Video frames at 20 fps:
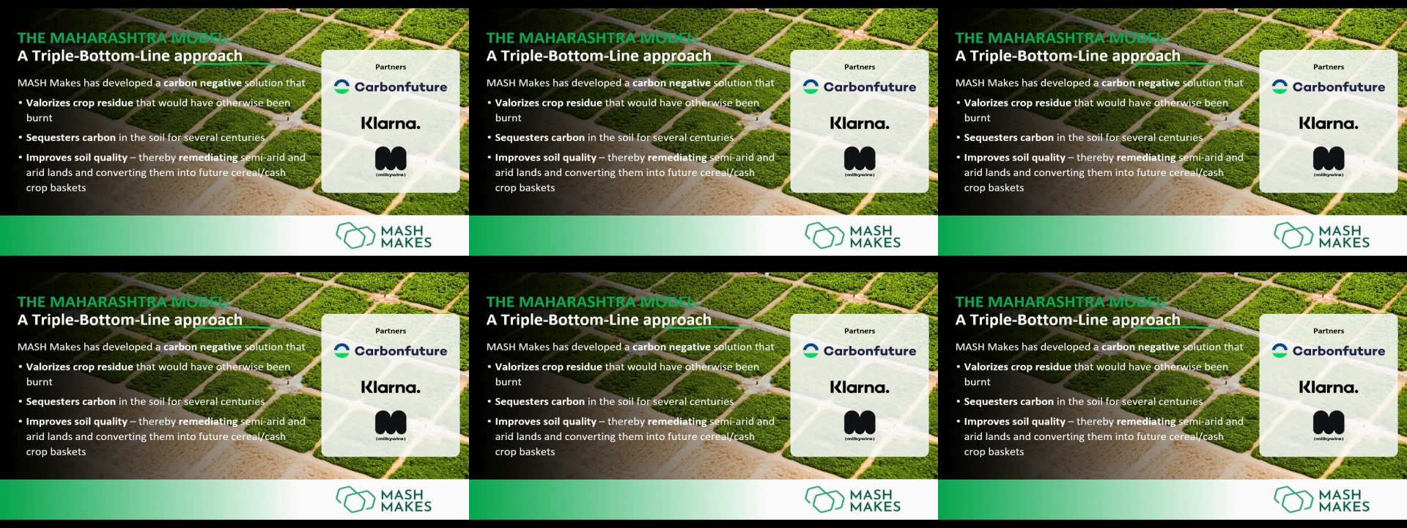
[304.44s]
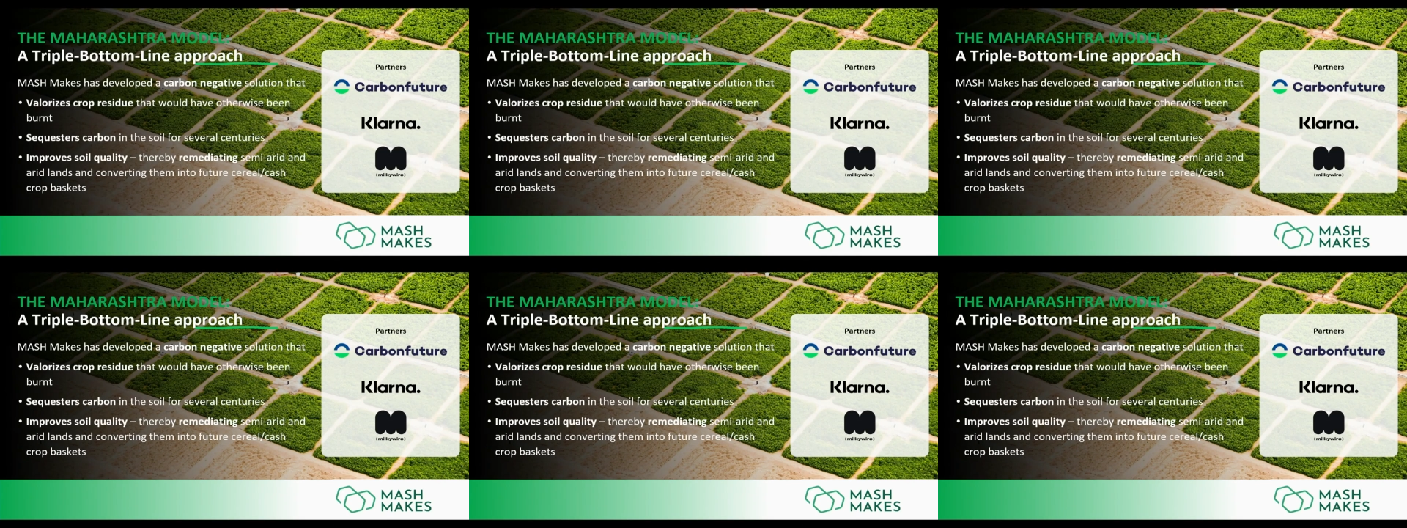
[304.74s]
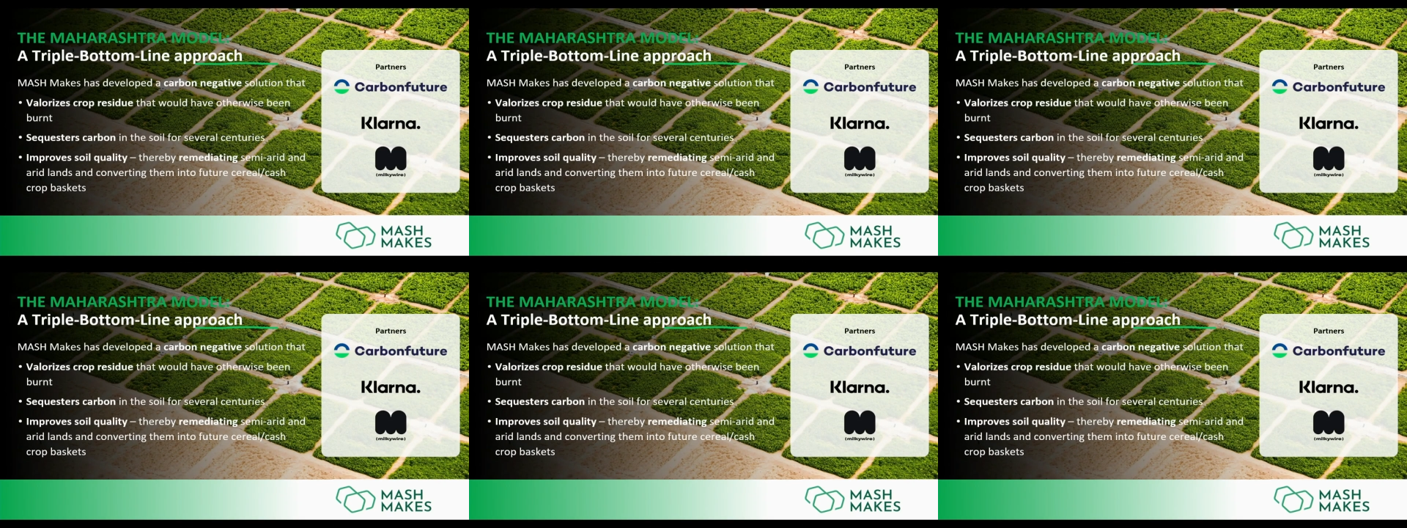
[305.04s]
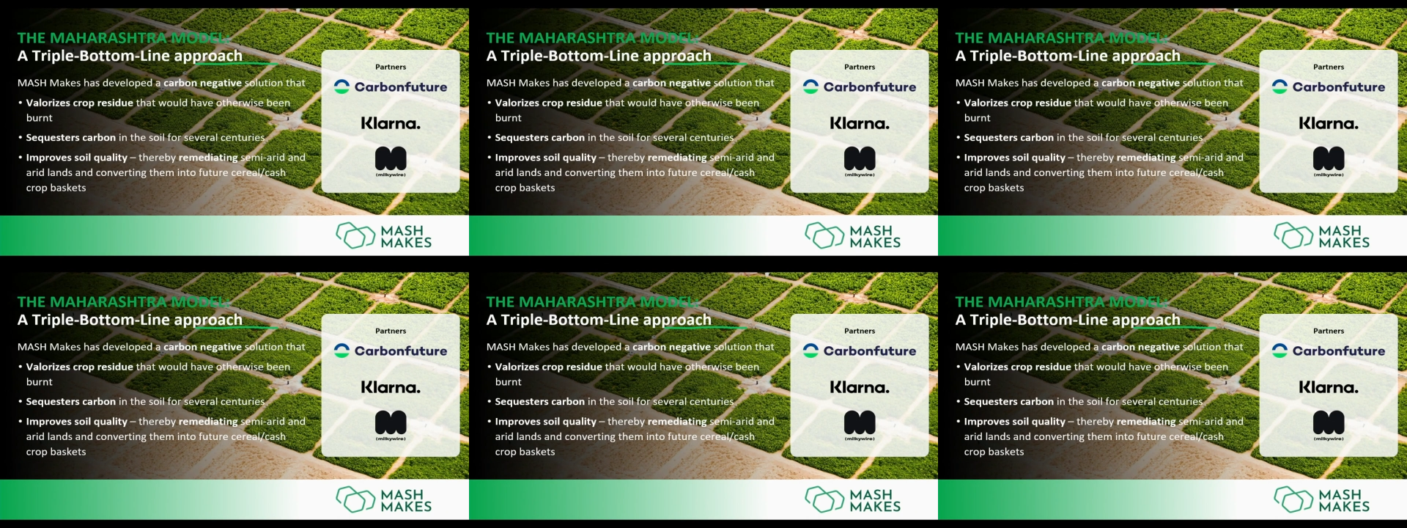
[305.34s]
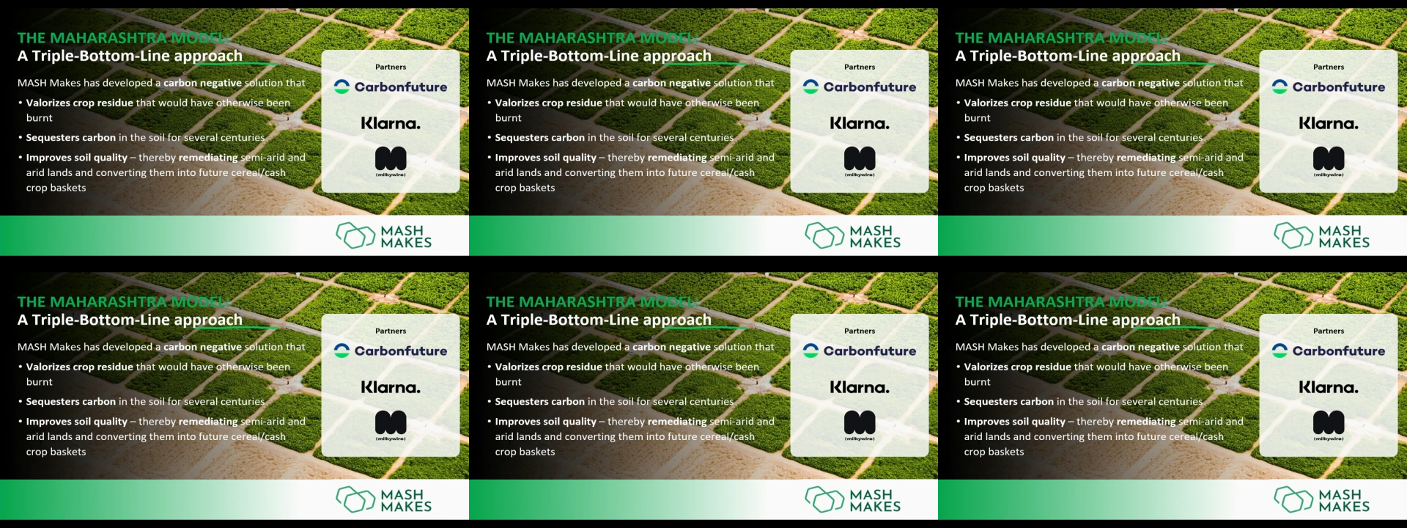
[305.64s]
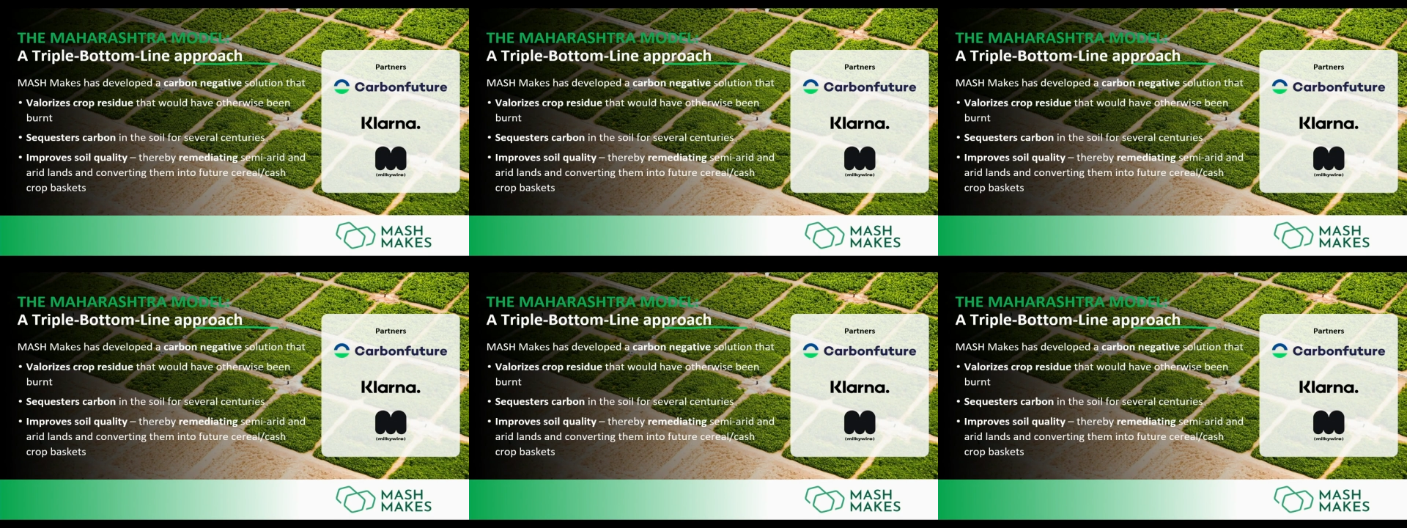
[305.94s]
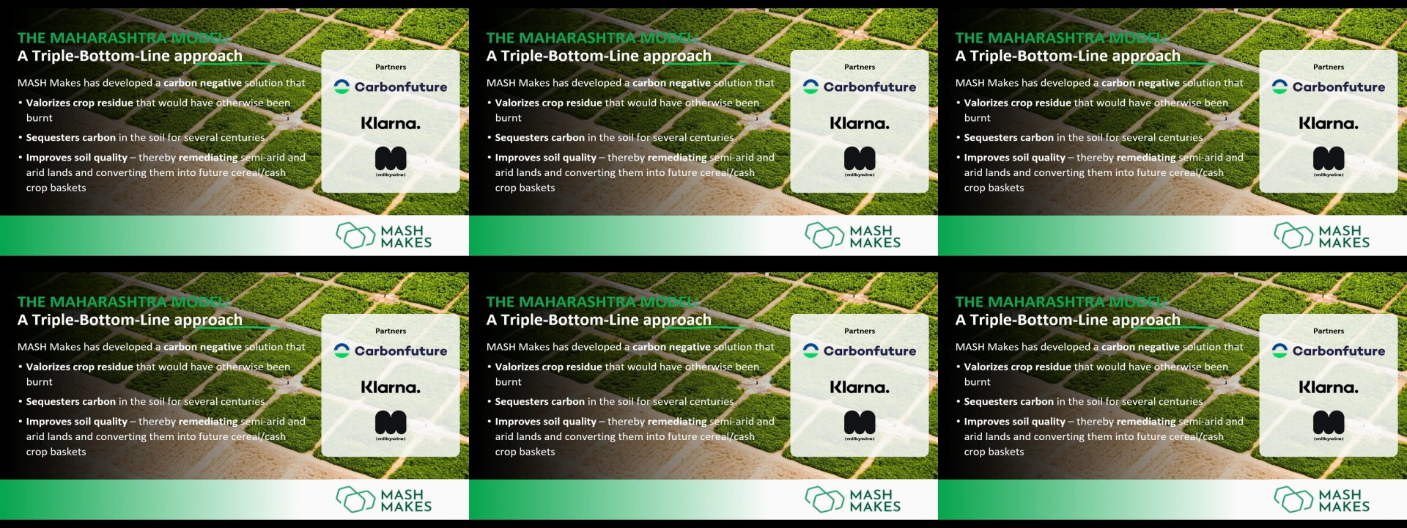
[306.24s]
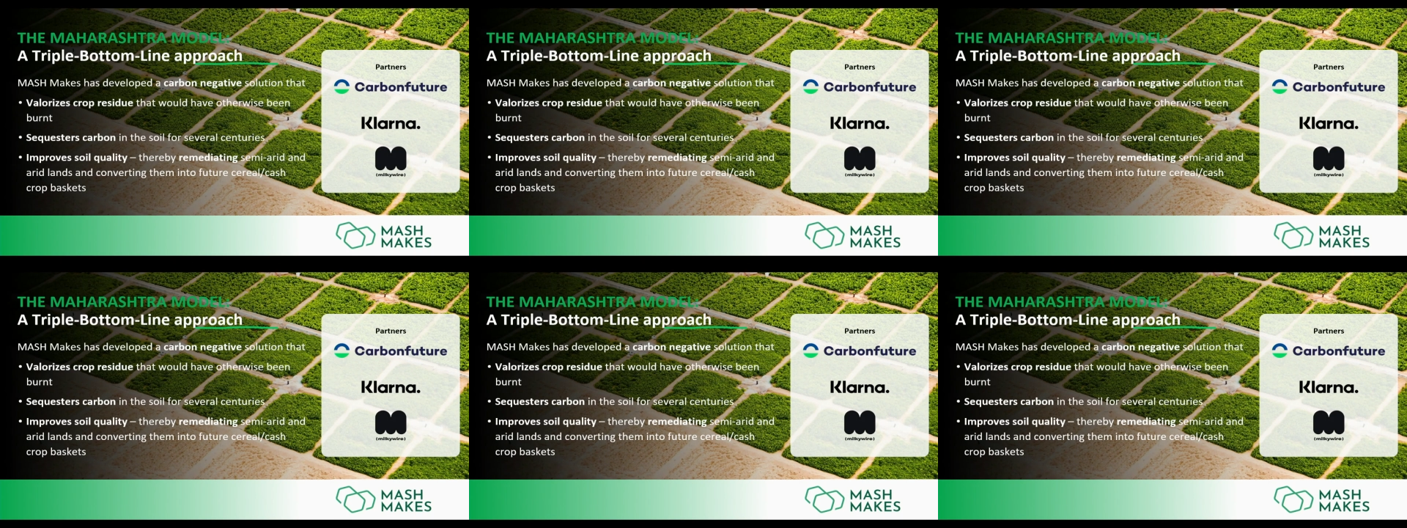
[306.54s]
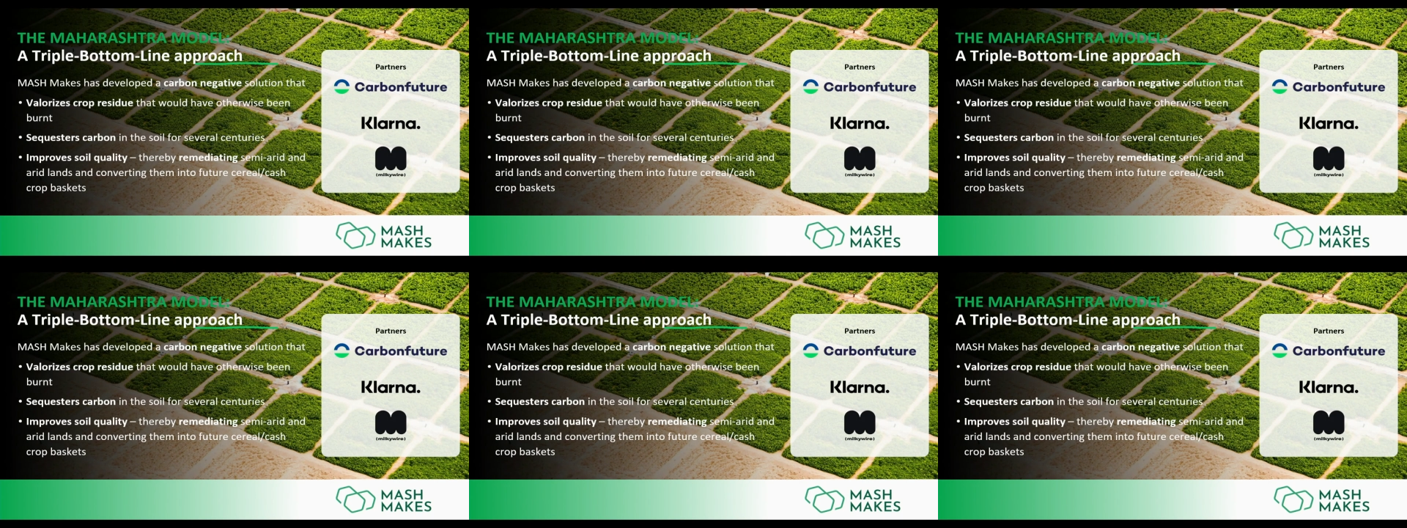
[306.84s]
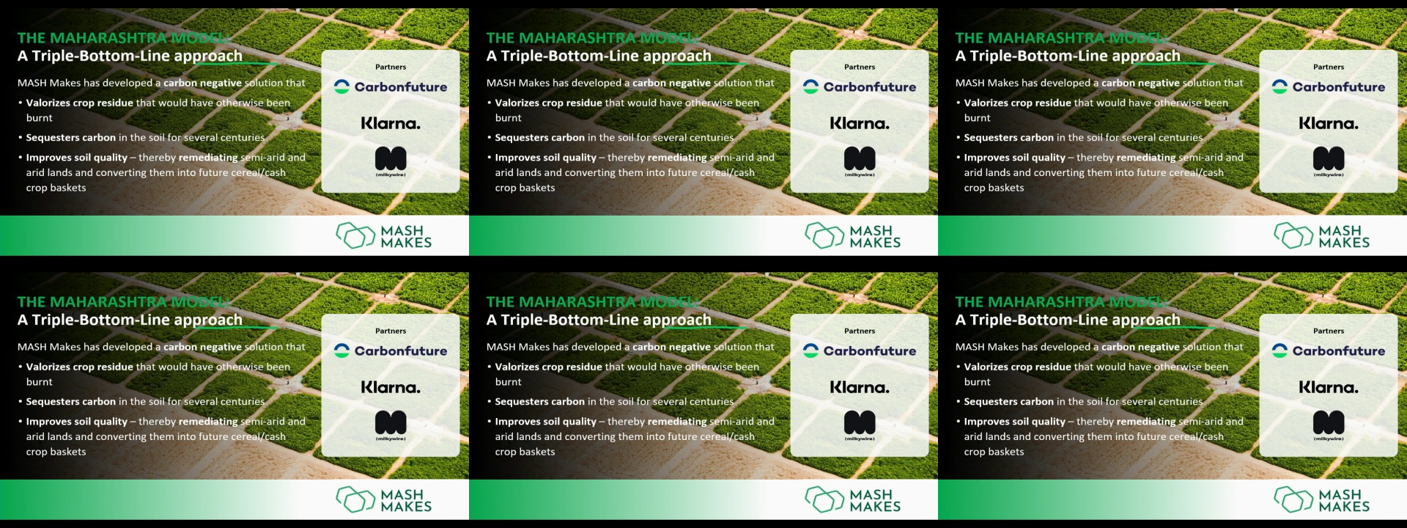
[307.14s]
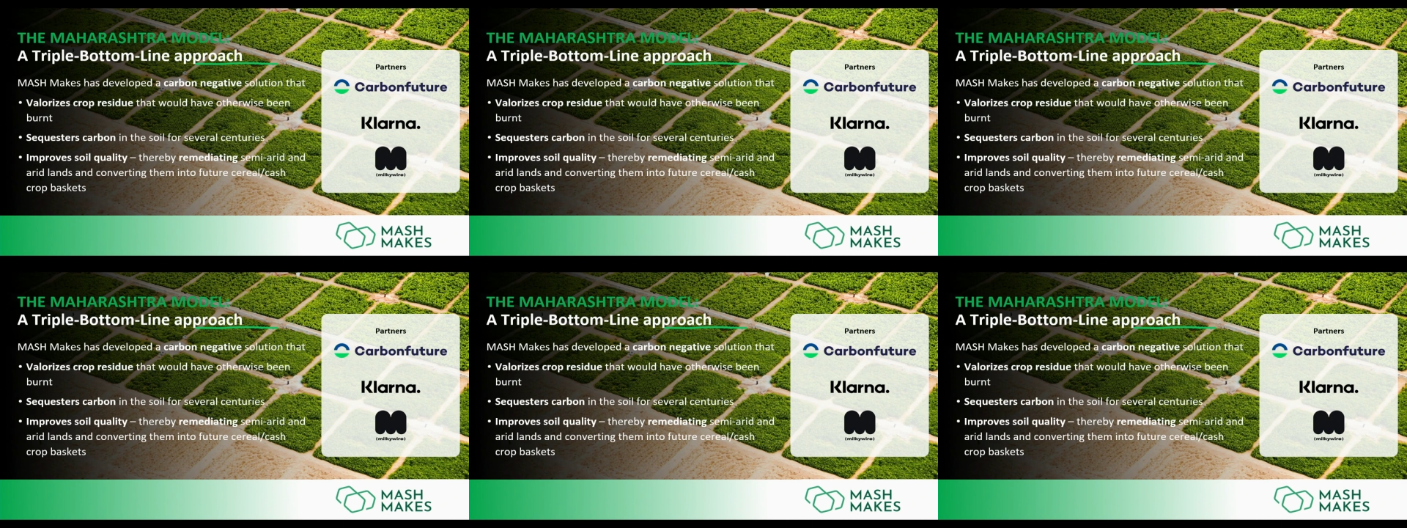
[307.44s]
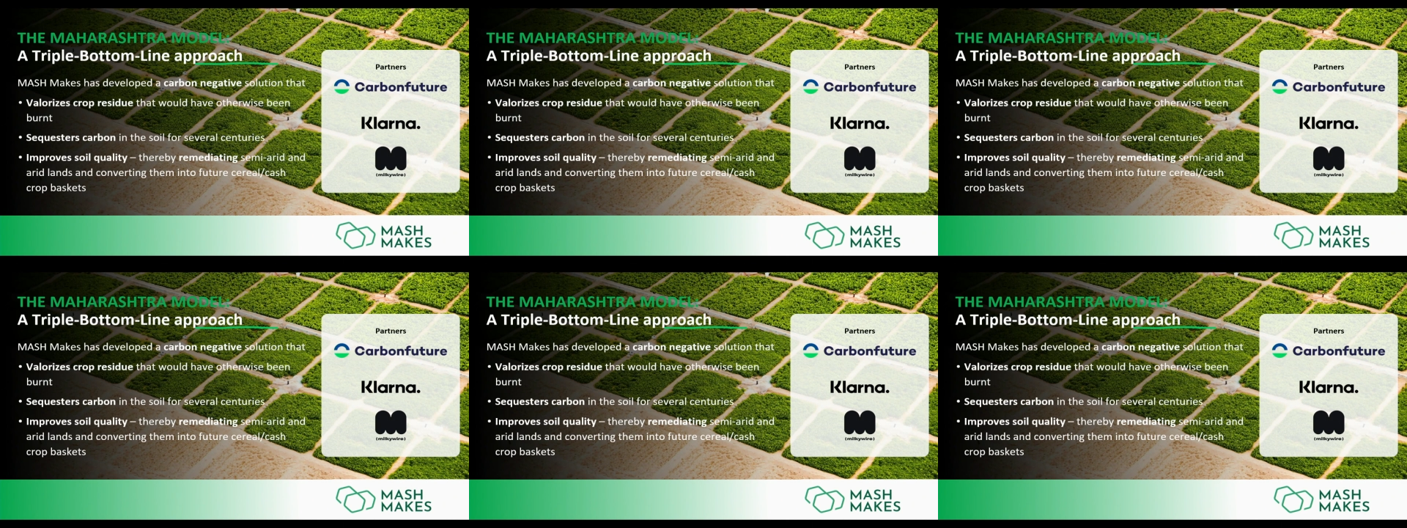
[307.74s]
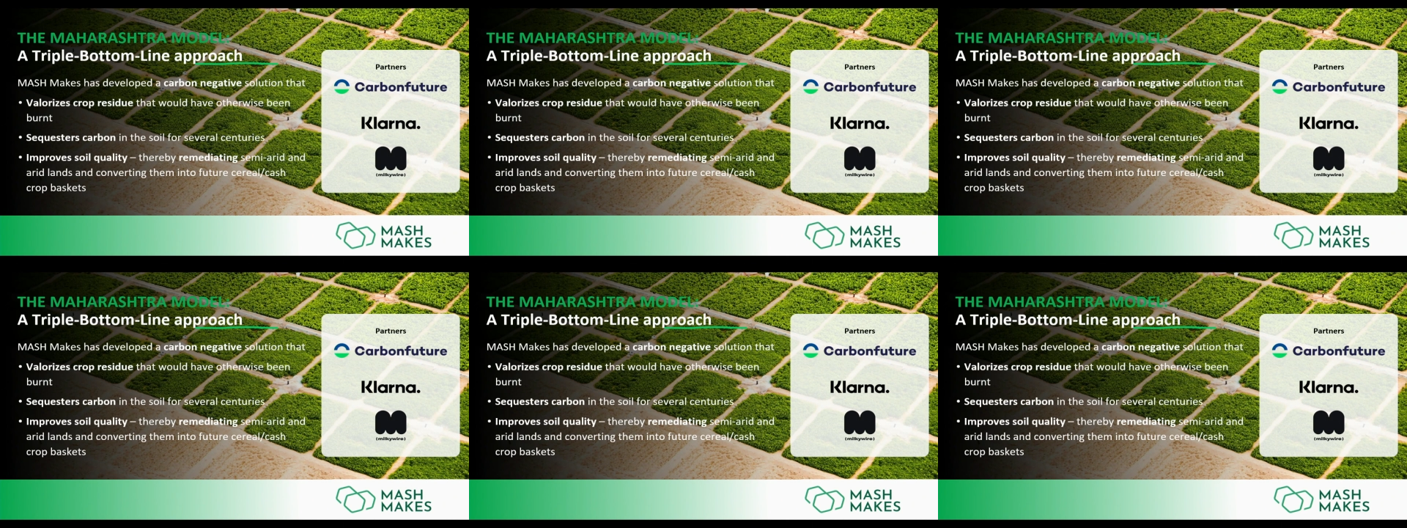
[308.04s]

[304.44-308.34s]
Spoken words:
[unreadable: no face in view]